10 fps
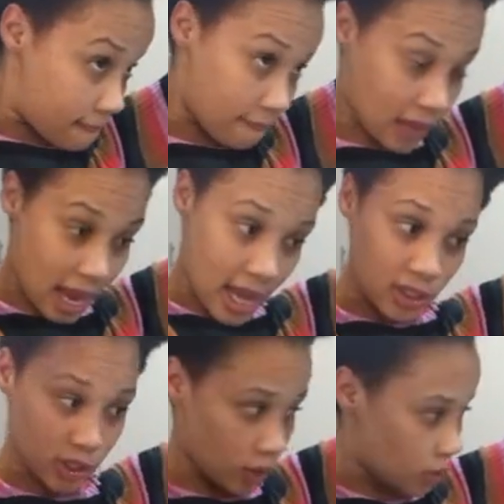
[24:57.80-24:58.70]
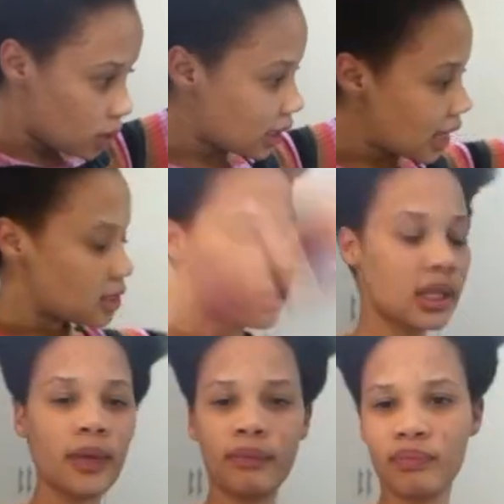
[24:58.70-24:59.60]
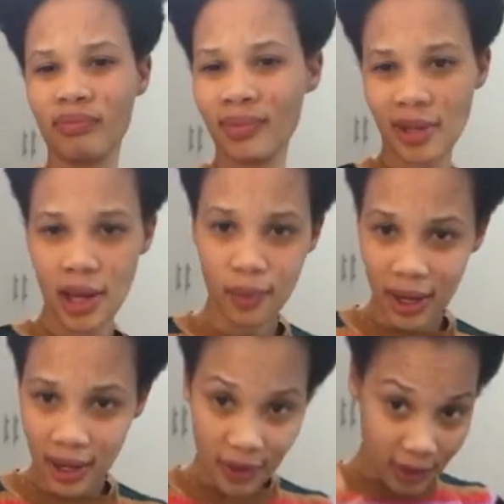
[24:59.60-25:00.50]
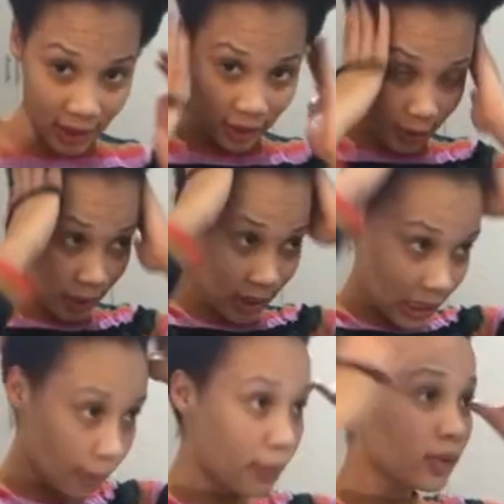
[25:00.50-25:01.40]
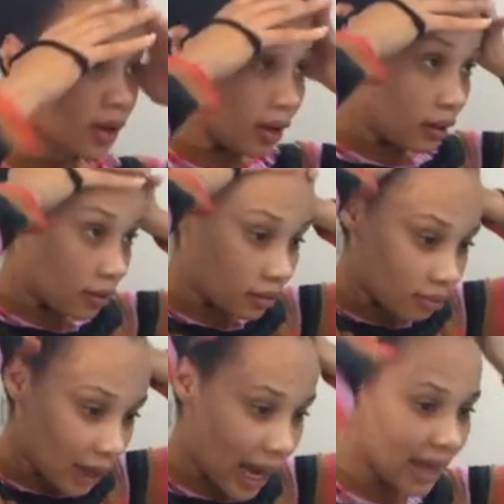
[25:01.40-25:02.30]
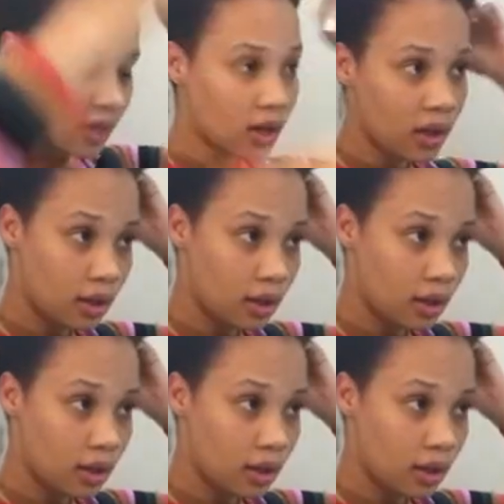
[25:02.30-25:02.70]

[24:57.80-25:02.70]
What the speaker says: as you can see, and what I usually do is I put on either